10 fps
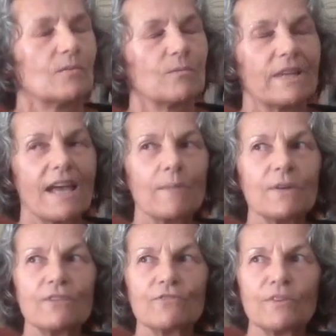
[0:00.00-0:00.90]
What
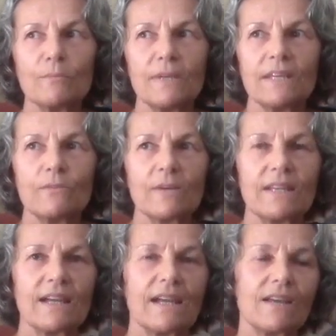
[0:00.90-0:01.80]
happened for me
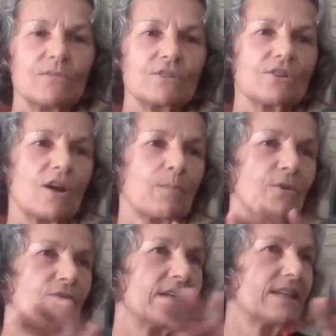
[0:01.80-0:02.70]
when I was
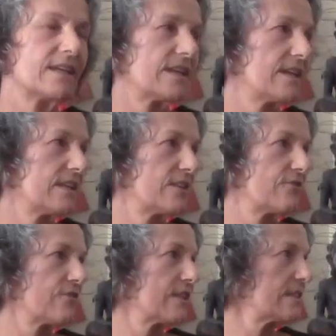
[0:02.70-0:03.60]
operating in the
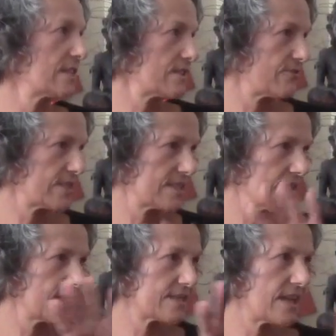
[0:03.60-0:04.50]
field as a
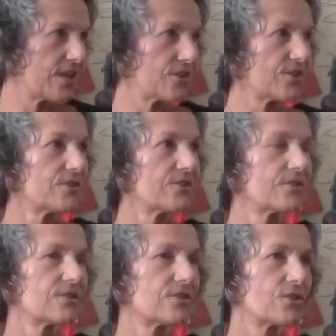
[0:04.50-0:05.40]
facilitator,
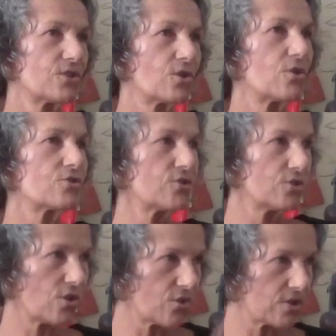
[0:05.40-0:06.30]
you also
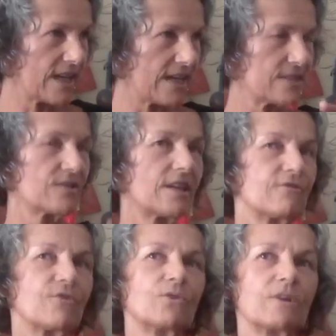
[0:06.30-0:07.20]
know that
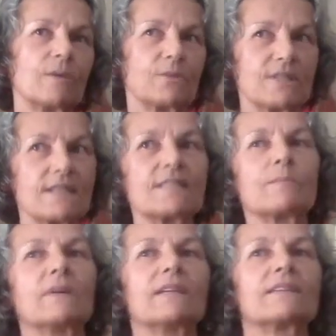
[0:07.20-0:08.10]
if you are a
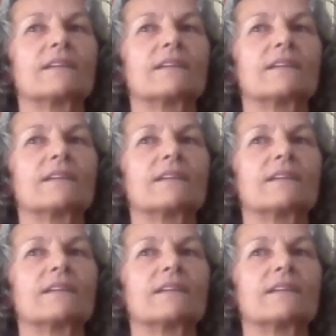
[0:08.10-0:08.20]
participant,